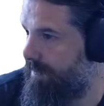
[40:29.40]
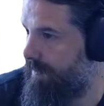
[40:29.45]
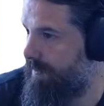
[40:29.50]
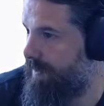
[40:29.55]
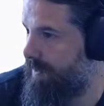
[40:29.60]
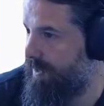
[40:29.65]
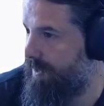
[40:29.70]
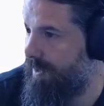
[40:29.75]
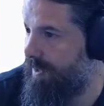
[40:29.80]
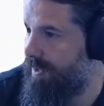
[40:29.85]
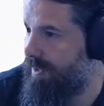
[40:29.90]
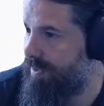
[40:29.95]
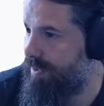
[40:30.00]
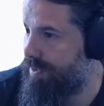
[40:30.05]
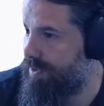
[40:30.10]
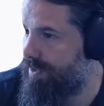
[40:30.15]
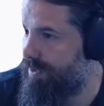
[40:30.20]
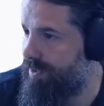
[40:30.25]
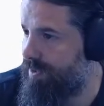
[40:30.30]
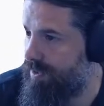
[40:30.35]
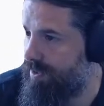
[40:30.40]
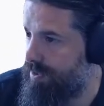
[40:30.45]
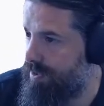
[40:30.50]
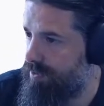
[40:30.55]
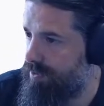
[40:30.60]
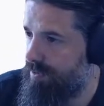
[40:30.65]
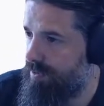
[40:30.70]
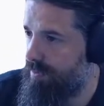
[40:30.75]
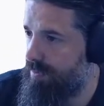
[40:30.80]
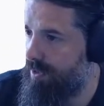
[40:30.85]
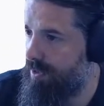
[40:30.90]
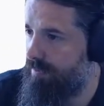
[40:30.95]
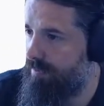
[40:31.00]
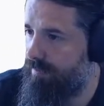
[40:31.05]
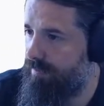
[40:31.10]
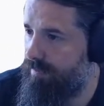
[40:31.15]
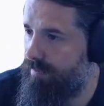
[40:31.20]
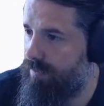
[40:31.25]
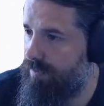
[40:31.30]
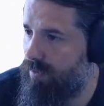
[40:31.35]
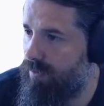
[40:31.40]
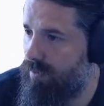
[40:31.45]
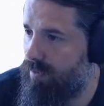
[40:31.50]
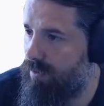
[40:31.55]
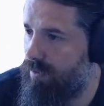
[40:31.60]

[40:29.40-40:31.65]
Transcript: let's just go to my fork.